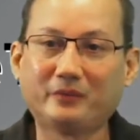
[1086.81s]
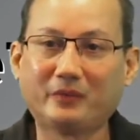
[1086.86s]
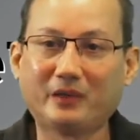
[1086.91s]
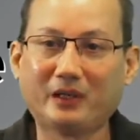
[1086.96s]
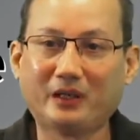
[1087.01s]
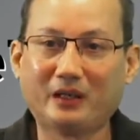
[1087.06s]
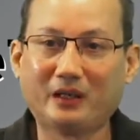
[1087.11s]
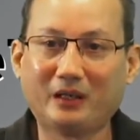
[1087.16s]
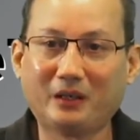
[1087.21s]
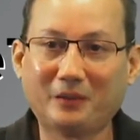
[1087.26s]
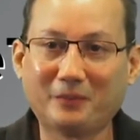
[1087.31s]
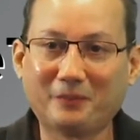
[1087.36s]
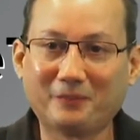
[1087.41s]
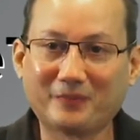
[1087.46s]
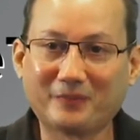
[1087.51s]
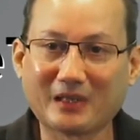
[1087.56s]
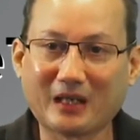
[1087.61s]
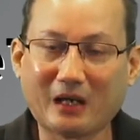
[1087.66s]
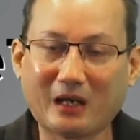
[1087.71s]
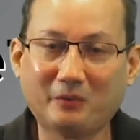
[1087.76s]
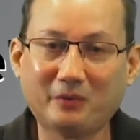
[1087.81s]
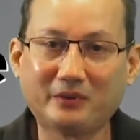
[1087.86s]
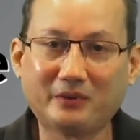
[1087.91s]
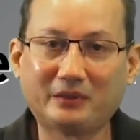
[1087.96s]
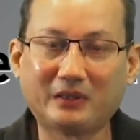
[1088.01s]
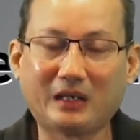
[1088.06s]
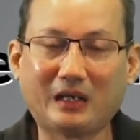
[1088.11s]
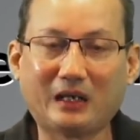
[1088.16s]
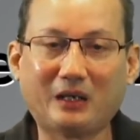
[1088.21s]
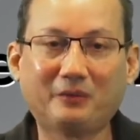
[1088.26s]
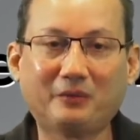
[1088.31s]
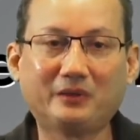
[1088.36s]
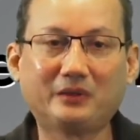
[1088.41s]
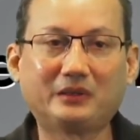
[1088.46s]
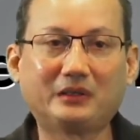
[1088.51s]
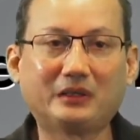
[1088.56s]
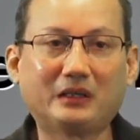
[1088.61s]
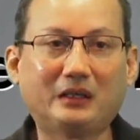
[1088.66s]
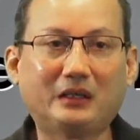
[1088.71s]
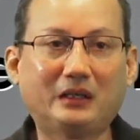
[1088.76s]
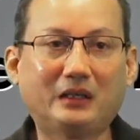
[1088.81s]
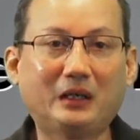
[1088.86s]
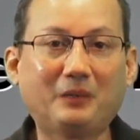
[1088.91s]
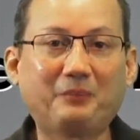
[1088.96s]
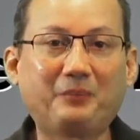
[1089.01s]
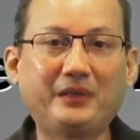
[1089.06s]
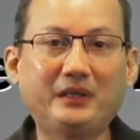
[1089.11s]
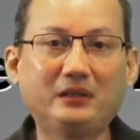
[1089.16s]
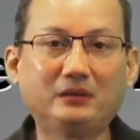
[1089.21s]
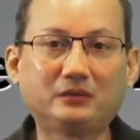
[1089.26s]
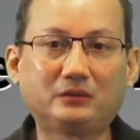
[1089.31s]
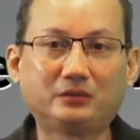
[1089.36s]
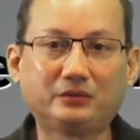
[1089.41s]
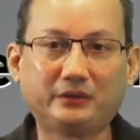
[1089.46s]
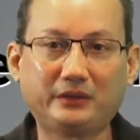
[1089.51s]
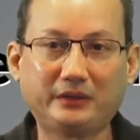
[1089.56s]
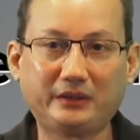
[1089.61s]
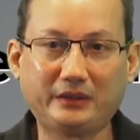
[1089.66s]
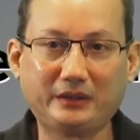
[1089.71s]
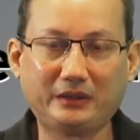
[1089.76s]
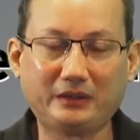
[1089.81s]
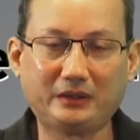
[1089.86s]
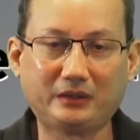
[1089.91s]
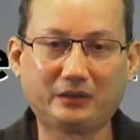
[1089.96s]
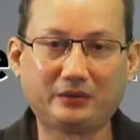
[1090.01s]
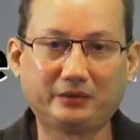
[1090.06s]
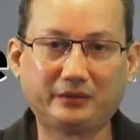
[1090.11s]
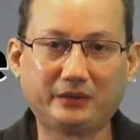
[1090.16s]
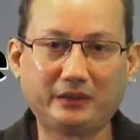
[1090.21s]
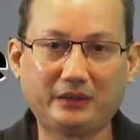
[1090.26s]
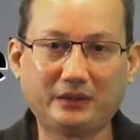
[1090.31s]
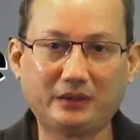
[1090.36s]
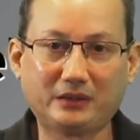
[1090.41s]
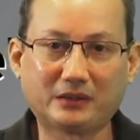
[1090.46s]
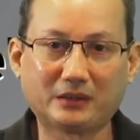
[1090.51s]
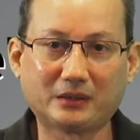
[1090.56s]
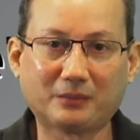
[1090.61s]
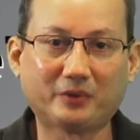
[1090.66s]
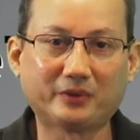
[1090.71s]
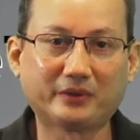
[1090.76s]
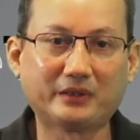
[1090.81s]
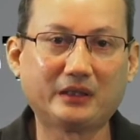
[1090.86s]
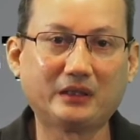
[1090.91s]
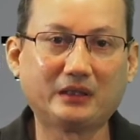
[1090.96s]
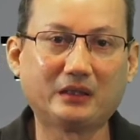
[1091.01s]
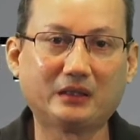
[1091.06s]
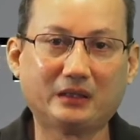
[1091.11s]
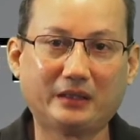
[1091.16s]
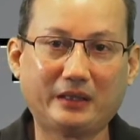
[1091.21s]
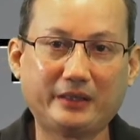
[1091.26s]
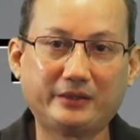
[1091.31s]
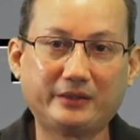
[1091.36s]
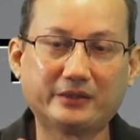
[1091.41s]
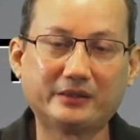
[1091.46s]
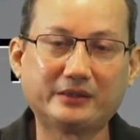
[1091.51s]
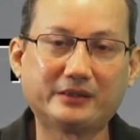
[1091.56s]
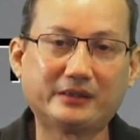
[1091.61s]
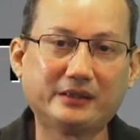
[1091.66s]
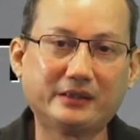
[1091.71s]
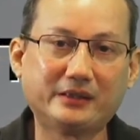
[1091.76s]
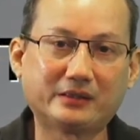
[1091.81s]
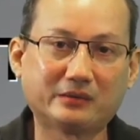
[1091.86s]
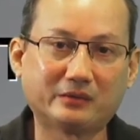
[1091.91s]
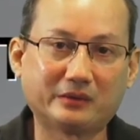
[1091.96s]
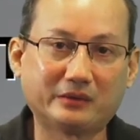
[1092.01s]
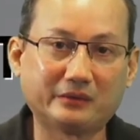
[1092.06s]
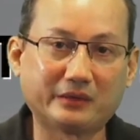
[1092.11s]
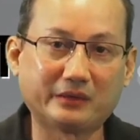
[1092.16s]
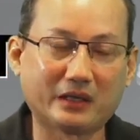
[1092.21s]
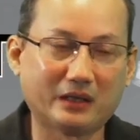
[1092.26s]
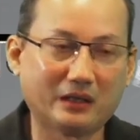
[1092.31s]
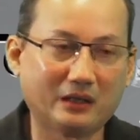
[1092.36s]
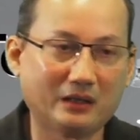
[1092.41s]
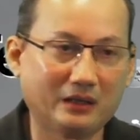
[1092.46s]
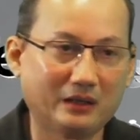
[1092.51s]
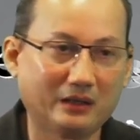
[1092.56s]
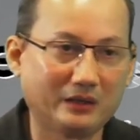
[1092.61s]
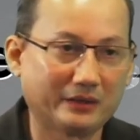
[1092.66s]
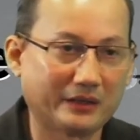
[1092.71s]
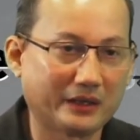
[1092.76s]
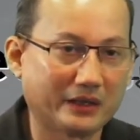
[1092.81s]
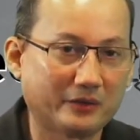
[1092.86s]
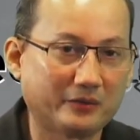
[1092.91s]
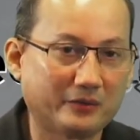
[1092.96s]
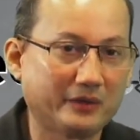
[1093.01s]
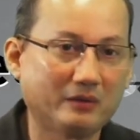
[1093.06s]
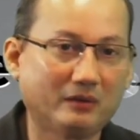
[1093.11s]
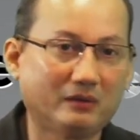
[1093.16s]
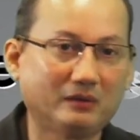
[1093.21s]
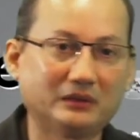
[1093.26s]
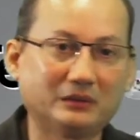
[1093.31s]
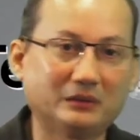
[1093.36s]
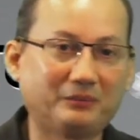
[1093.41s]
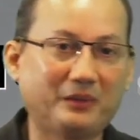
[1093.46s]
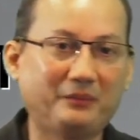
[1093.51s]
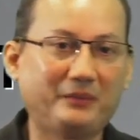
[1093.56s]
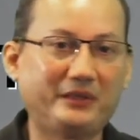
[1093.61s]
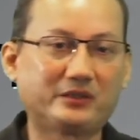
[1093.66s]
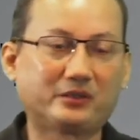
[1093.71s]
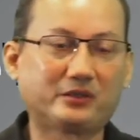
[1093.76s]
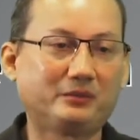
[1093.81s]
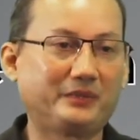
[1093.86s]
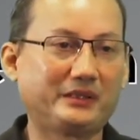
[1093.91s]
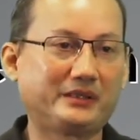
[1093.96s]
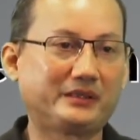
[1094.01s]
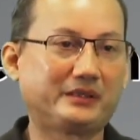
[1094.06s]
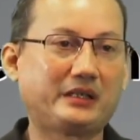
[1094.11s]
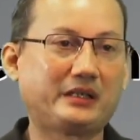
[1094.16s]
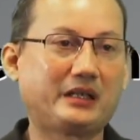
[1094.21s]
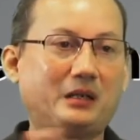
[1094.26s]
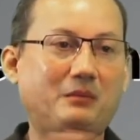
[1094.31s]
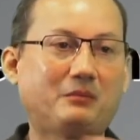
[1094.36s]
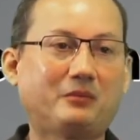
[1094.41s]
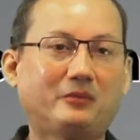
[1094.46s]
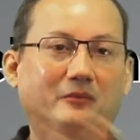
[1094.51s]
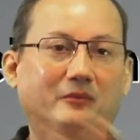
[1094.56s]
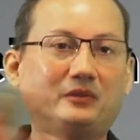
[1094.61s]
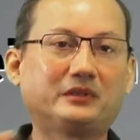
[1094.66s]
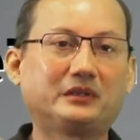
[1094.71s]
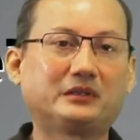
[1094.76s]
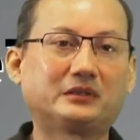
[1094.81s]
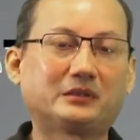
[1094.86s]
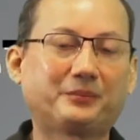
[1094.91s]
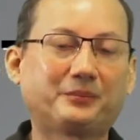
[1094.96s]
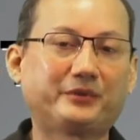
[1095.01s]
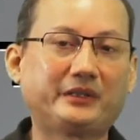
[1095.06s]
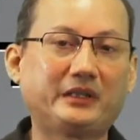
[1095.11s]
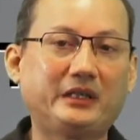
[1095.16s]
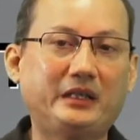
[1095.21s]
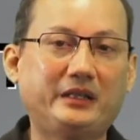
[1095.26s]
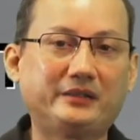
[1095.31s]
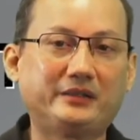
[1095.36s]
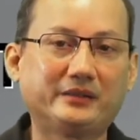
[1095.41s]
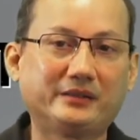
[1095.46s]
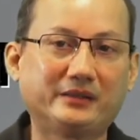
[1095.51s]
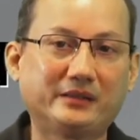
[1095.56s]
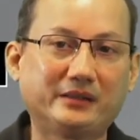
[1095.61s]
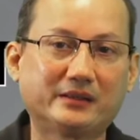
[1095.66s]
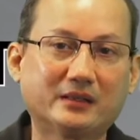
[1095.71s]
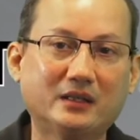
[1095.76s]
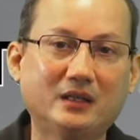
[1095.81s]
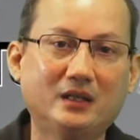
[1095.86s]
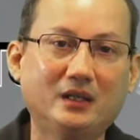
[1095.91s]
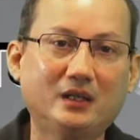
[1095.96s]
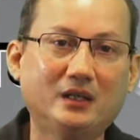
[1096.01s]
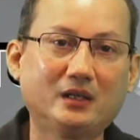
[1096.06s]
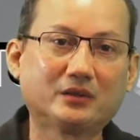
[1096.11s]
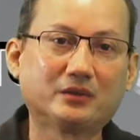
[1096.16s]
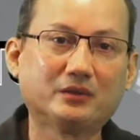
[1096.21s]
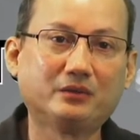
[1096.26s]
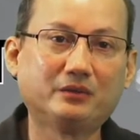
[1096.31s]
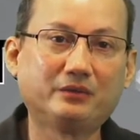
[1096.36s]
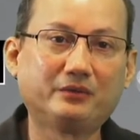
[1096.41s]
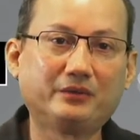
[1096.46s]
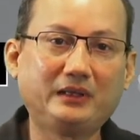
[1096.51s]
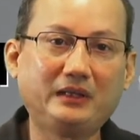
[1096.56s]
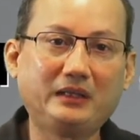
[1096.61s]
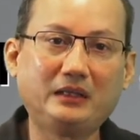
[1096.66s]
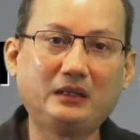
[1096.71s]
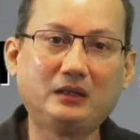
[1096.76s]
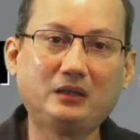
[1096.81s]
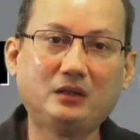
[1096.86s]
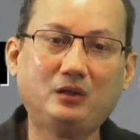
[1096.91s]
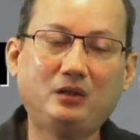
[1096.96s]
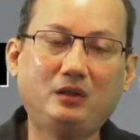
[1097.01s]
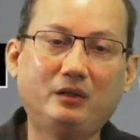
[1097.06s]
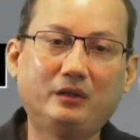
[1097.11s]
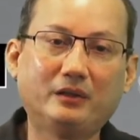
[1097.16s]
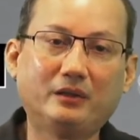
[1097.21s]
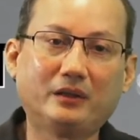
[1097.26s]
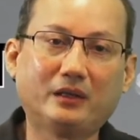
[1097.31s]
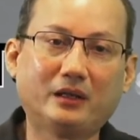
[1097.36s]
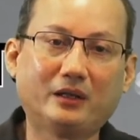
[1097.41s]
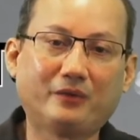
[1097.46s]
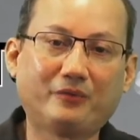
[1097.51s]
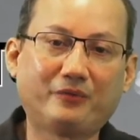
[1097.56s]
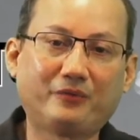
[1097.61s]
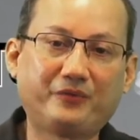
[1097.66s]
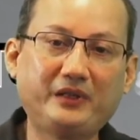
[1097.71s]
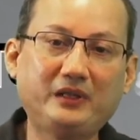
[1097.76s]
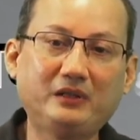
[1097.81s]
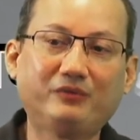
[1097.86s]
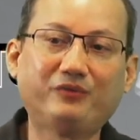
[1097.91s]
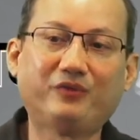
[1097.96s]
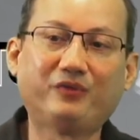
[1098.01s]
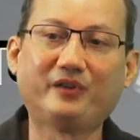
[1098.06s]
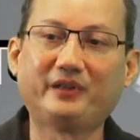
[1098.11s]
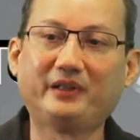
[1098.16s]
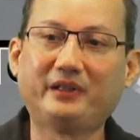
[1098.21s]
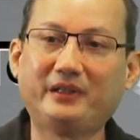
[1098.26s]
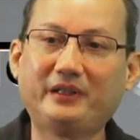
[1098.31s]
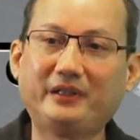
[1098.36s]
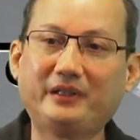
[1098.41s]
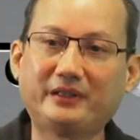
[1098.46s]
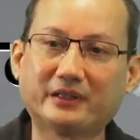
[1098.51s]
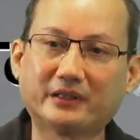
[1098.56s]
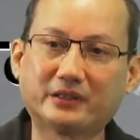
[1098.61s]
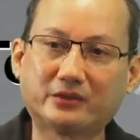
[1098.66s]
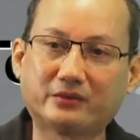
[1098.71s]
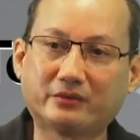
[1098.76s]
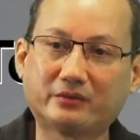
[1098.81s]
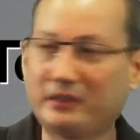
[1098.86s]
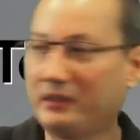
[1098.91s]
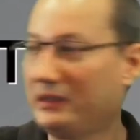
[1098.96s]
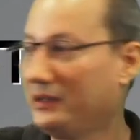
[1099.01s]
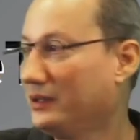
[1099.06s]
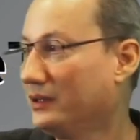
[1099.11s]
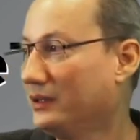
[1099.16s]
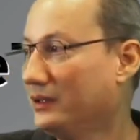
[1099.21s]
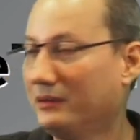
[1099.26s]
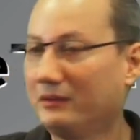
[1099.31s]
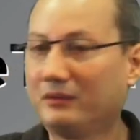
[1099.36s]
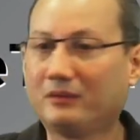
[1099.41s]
Um, I would I would uh, appeal to the to the supporting uh, agencies to, uh, that bring all the permits, could be CM, all the supporting agencies, to really uh, feel for the industry